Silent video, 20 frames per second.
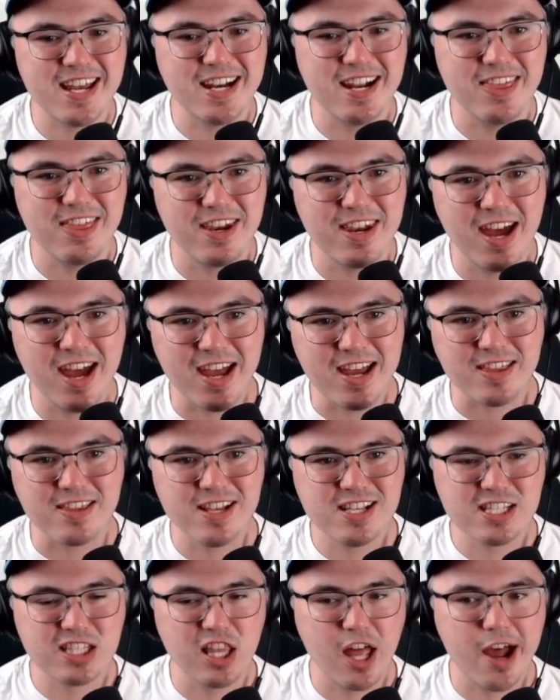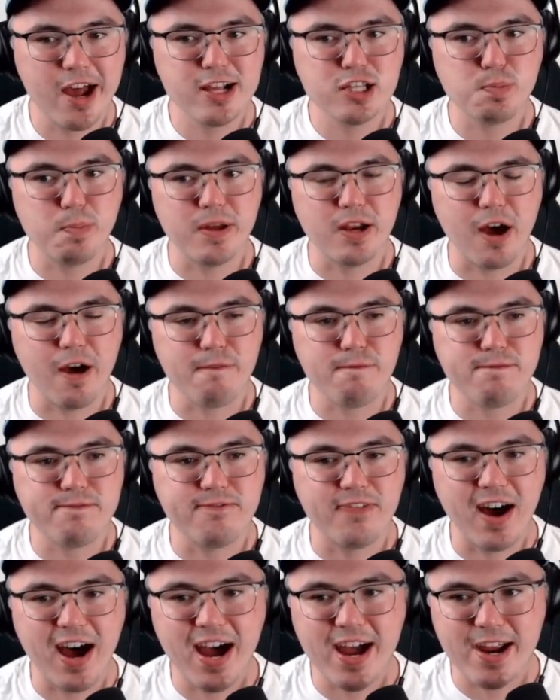of the night. This line's been on
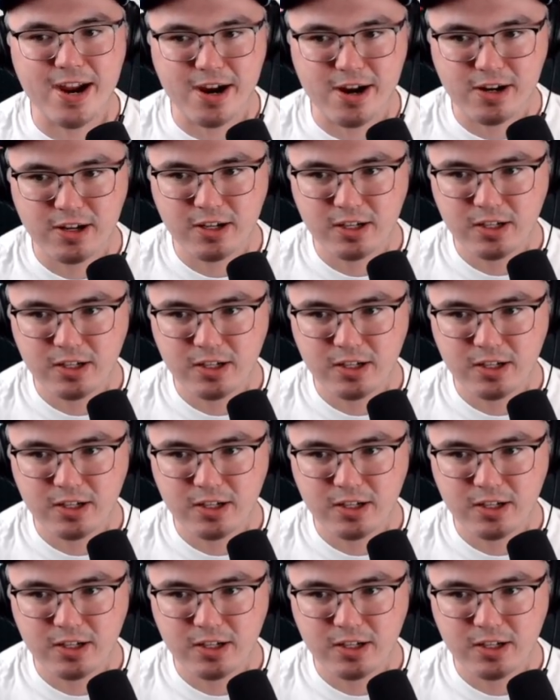fire.